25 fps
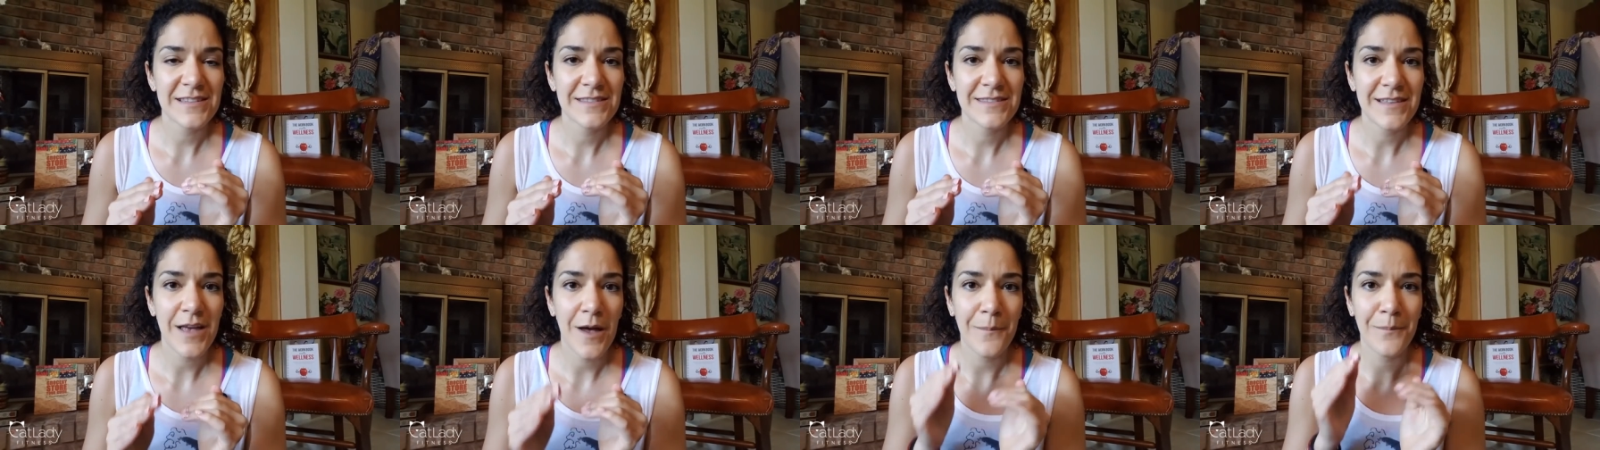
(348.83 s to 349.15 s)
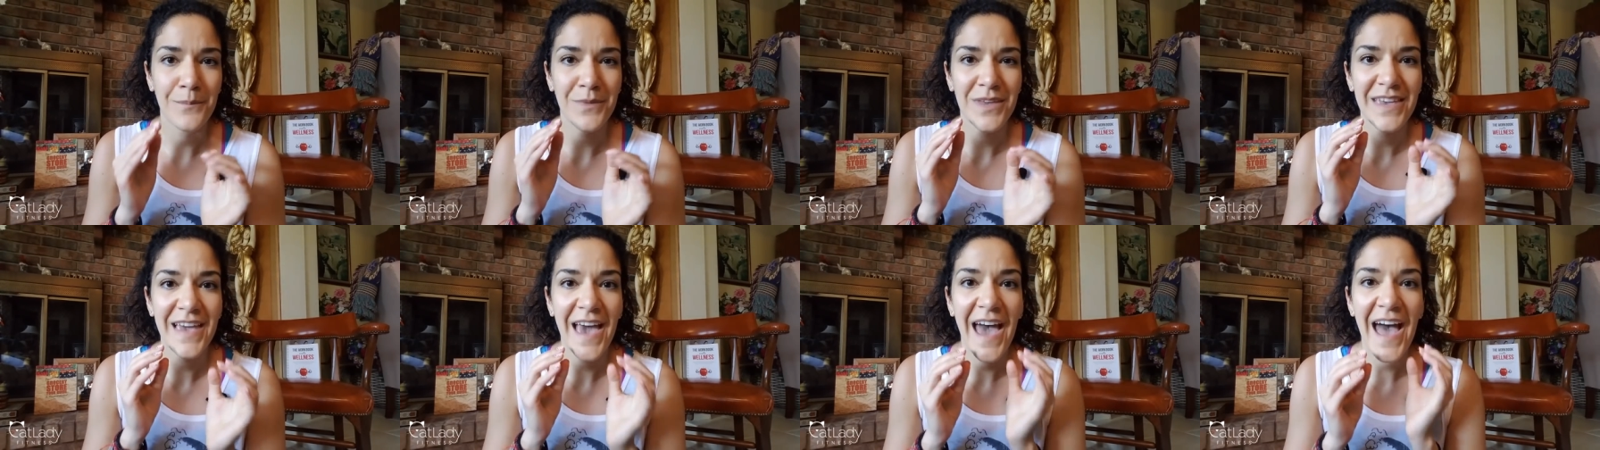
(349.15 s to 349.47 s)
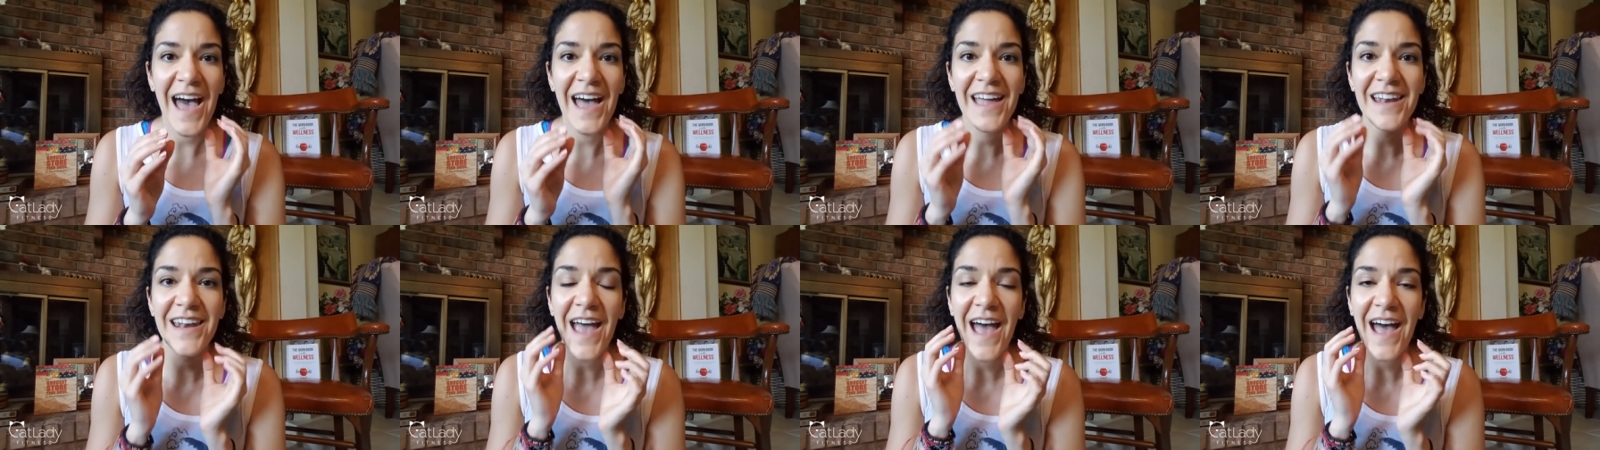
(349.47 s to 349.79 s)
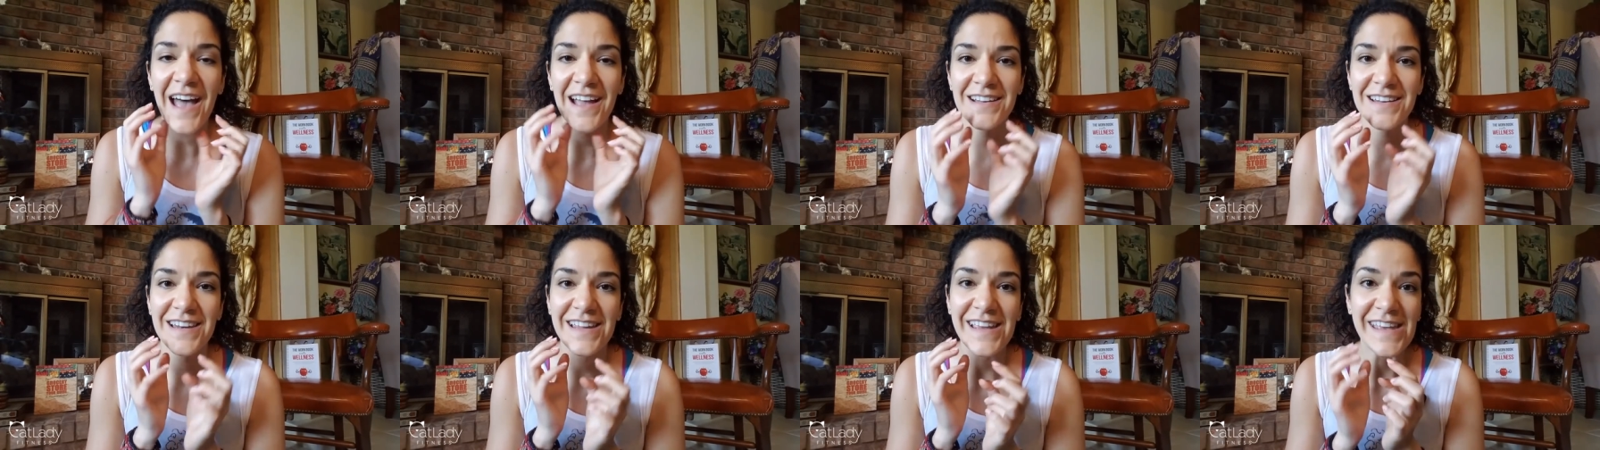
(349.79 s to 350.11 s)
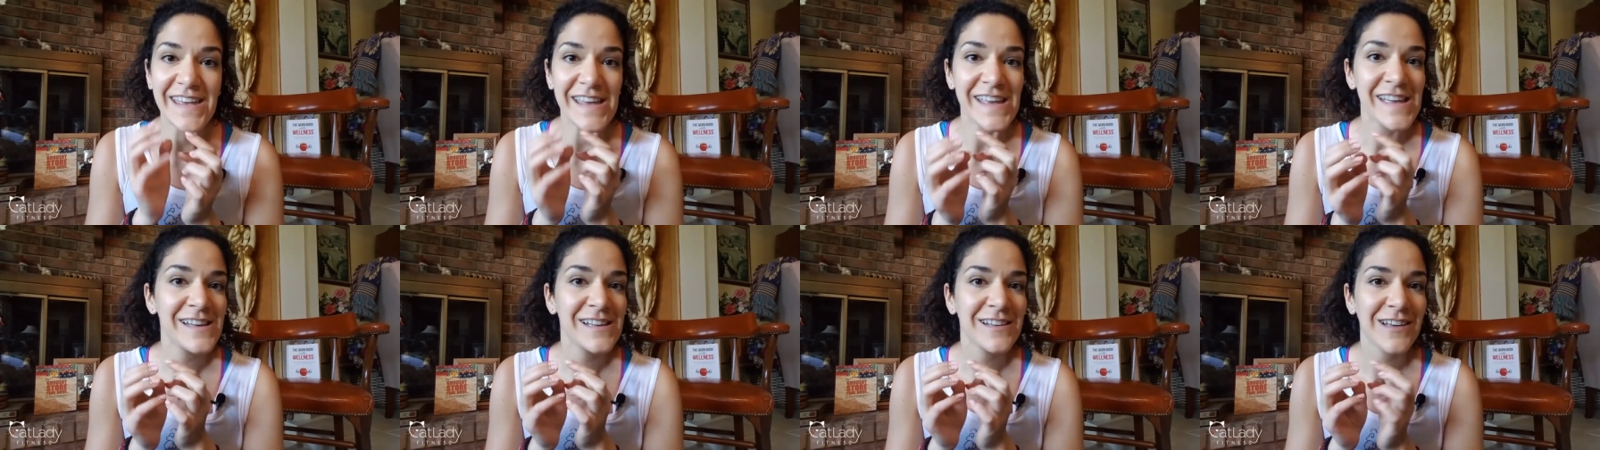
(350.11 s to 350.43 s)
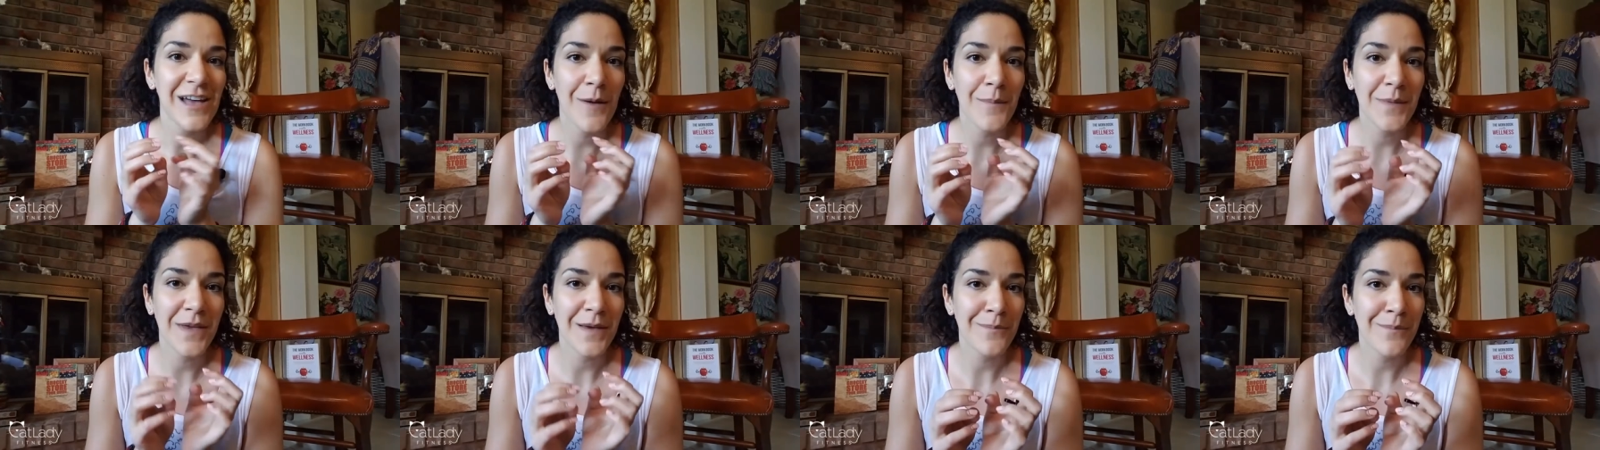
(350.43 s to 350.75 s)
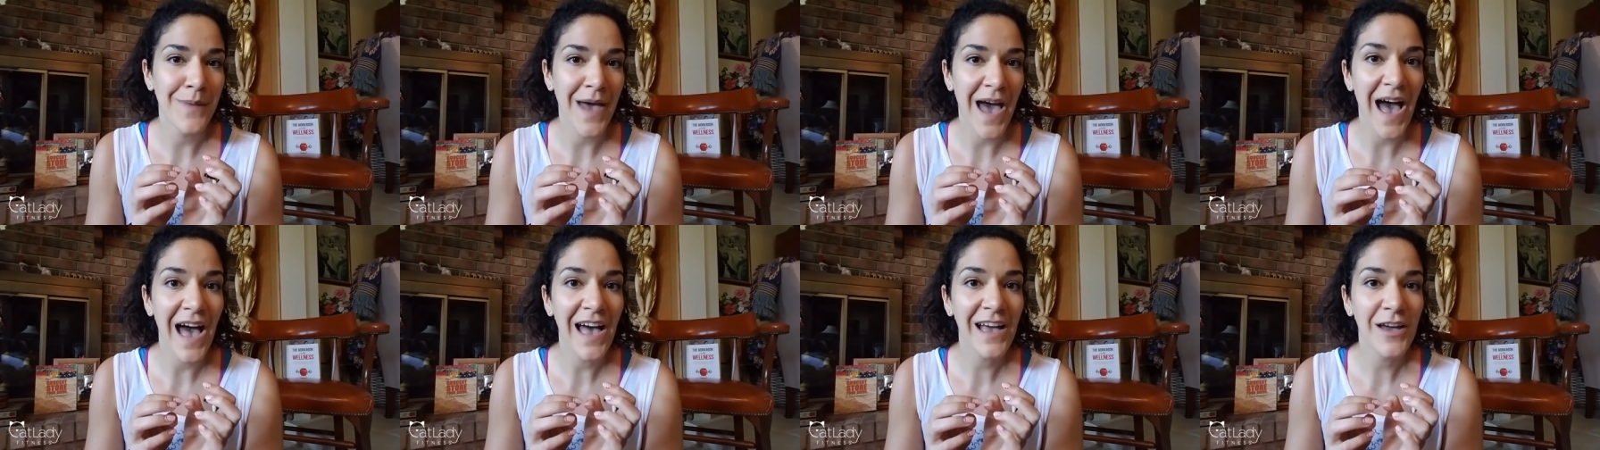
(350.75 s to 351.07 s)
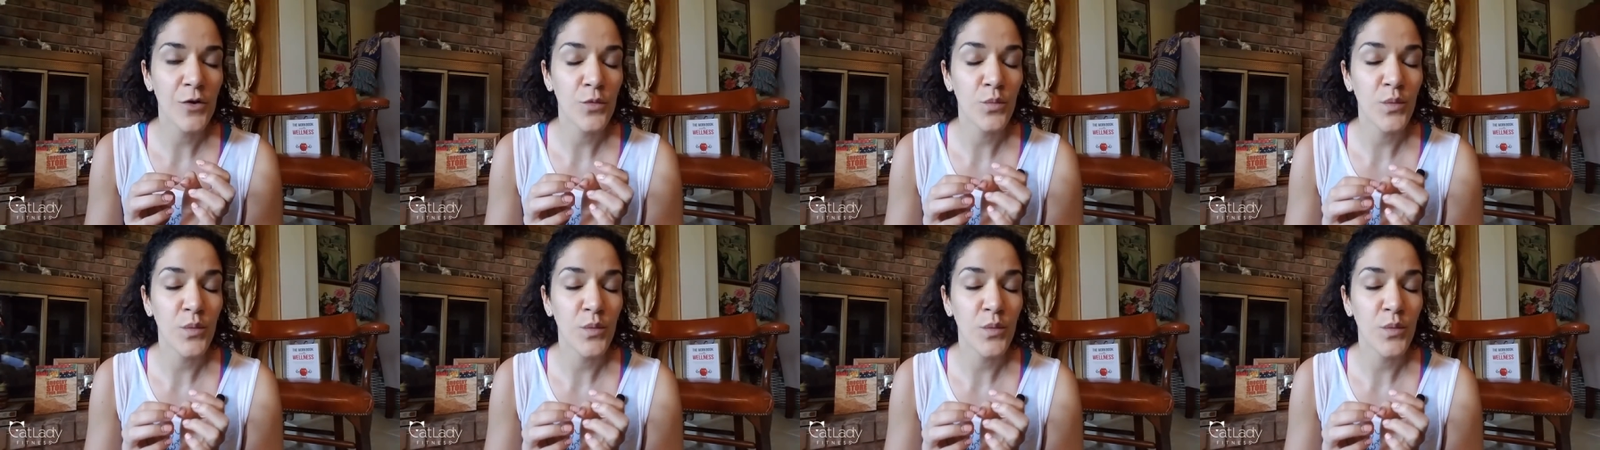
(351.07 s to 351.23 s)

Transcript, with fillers: some cat acne coming back,